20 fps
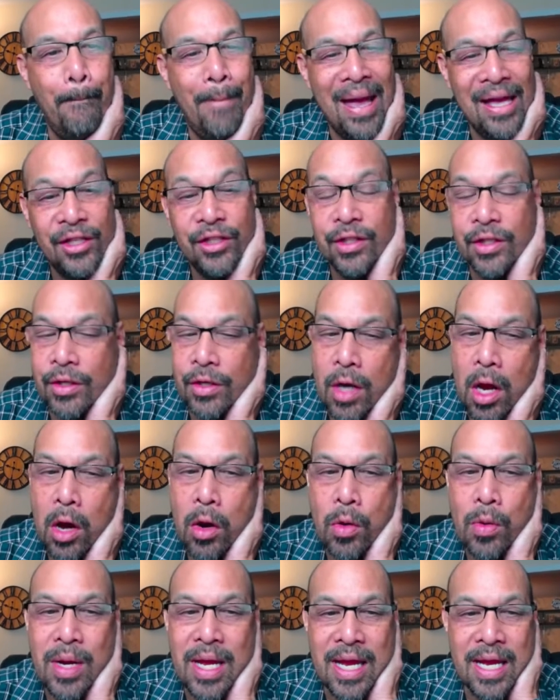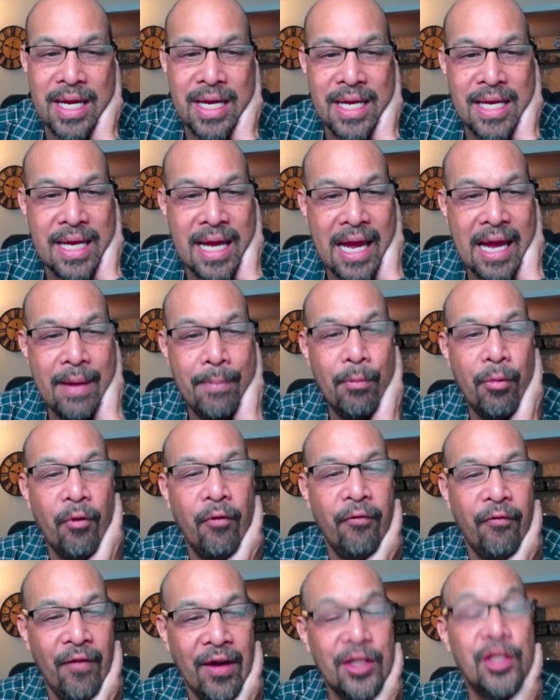best known indie game
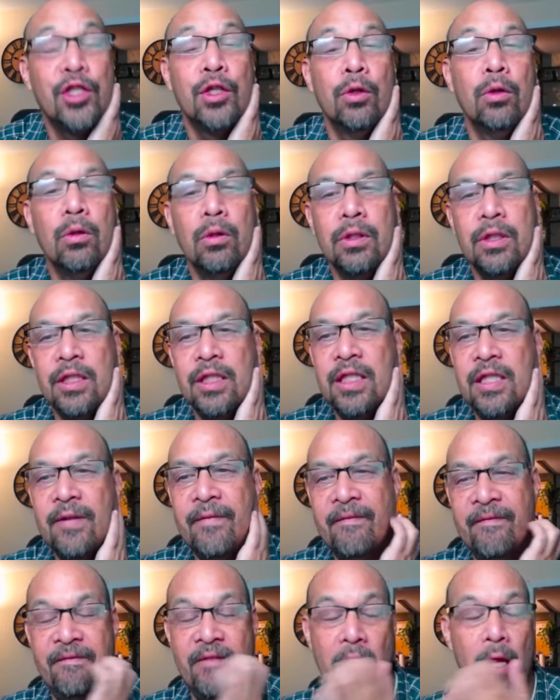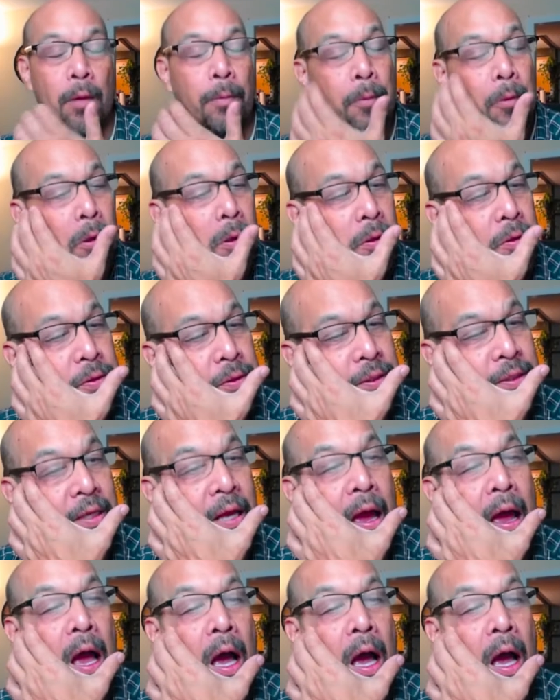professional developers.